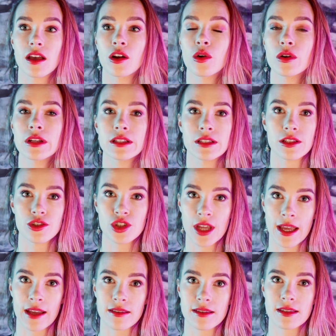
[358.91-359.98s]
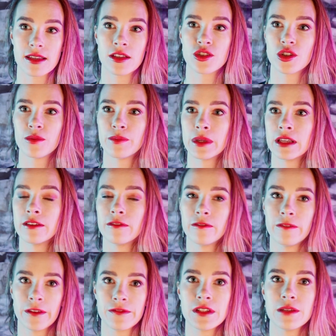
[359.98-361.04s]
According to chance, it should be
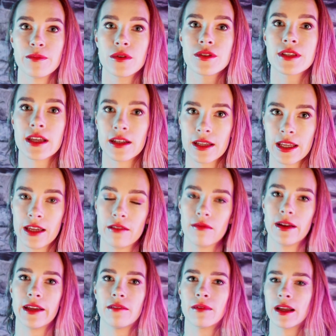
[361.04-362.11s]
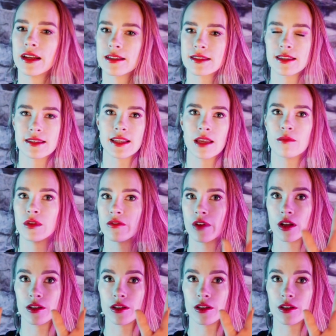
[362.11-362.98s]
fifty percent hit rate, right? It's the same. You've